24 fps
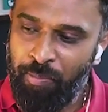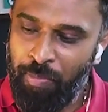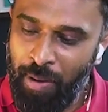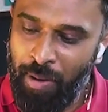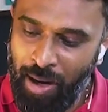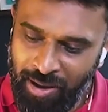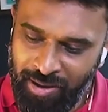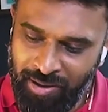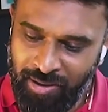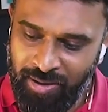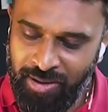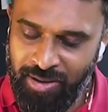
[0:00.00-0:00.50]

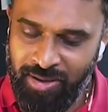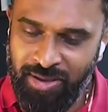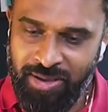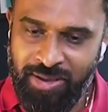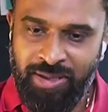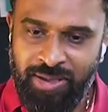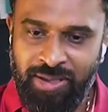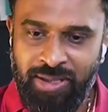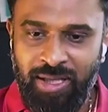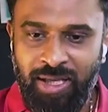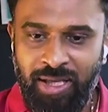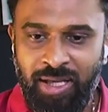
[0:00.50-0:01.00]

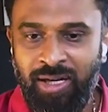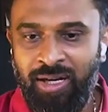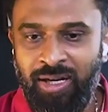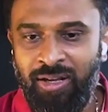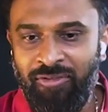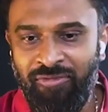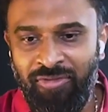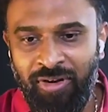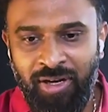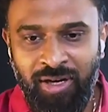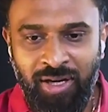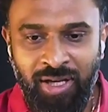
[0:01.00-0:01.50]
partners in
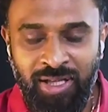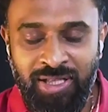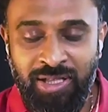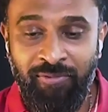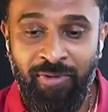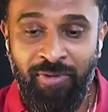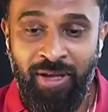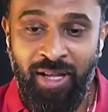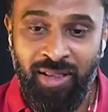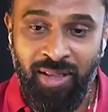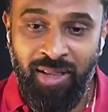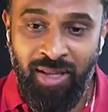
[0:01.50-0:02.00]
different region
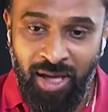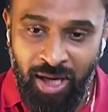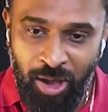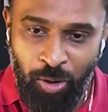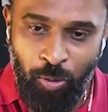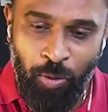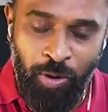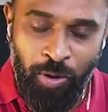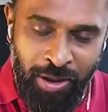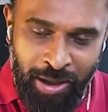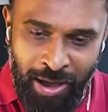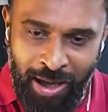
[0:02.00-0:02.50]
where they
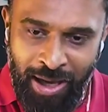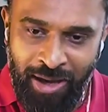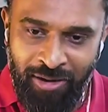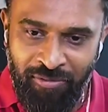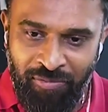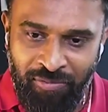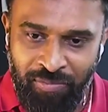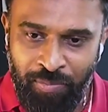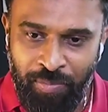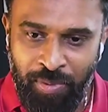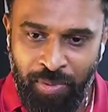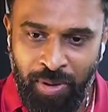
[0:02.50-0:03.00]
don't have
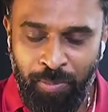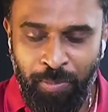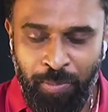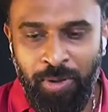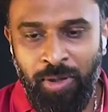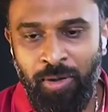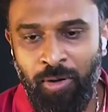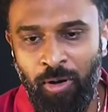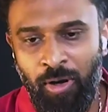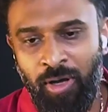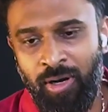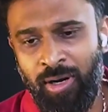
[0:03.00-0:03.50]

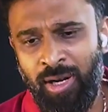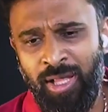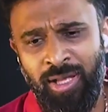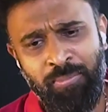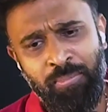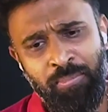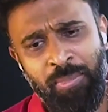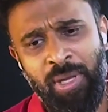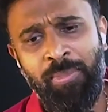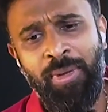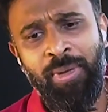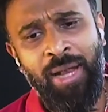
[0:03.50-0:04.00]
people, or like
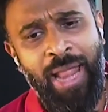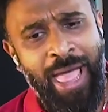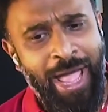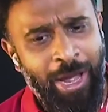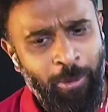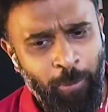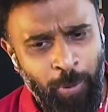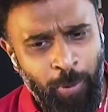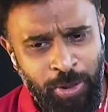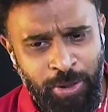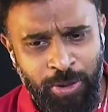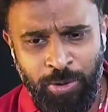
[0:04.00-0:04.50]
maybe
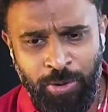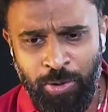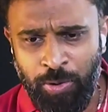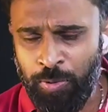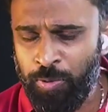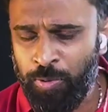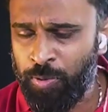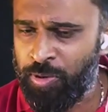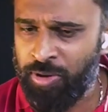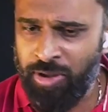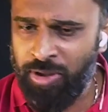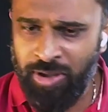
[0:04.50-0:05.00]
language
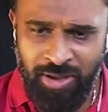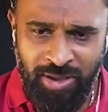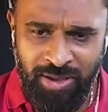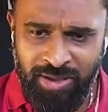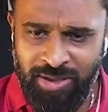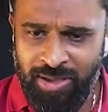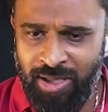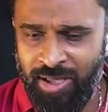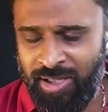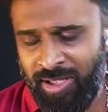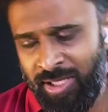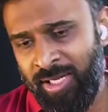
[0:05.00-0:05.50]
issues or
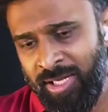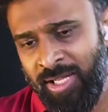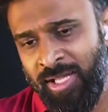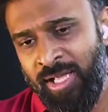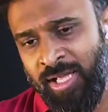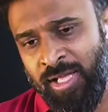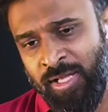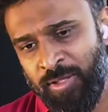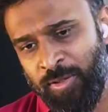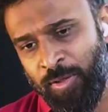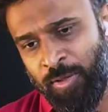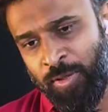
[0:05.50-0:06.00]
things like that.
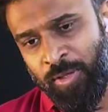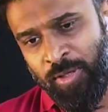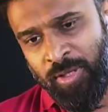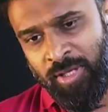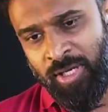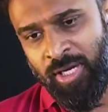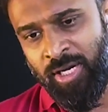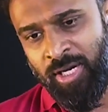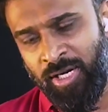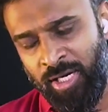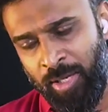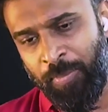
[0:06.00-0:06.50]
So
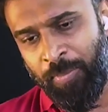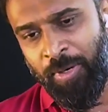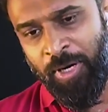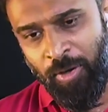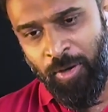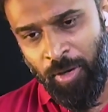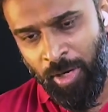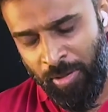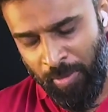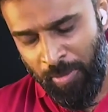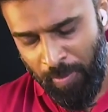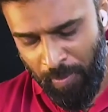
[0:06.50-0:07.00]
depend
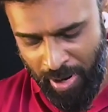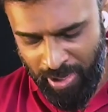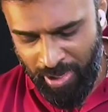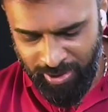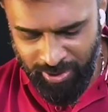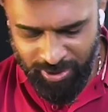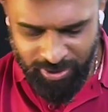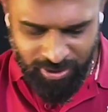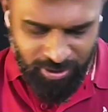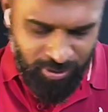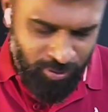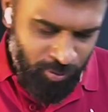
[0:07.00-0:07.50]
on the
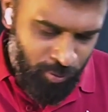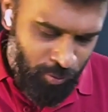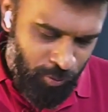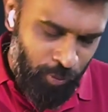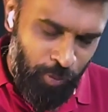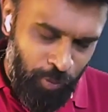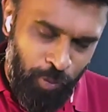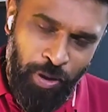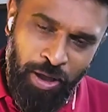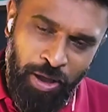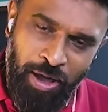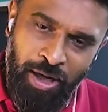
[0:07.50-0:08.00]
partners
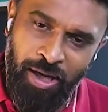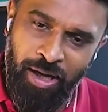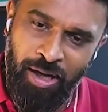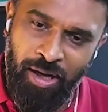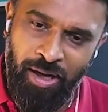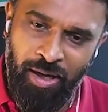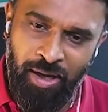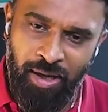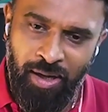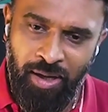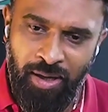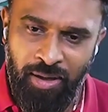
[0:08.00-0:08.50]
to
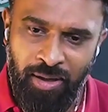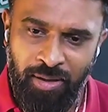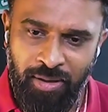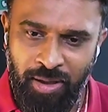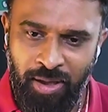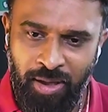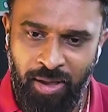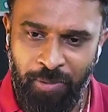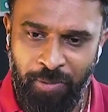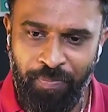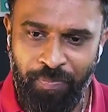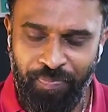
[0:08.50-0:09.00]

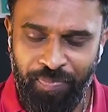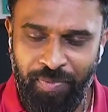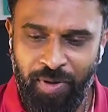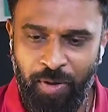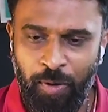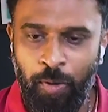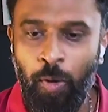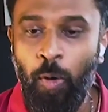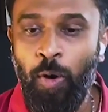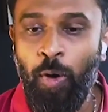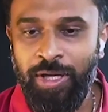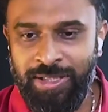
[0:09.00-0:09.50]

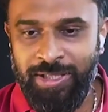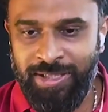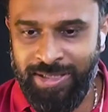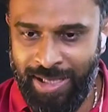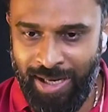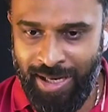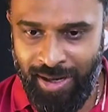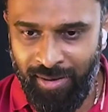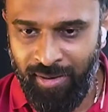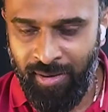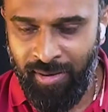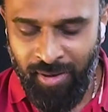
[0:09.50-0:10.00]
go and sell.